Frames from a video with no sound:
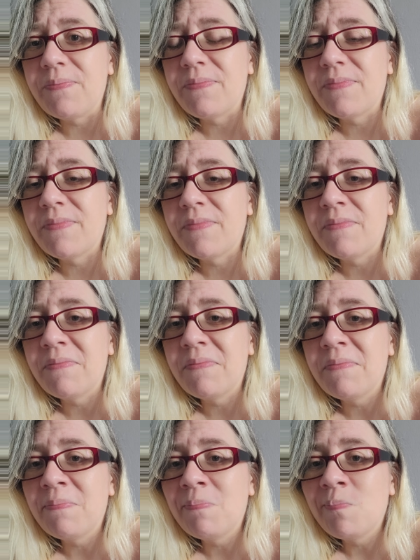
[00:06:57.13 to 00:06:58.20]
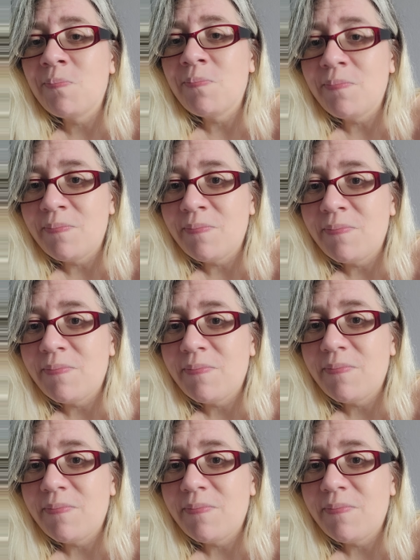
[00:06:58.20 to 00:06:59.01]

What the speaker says: Nobody speaks.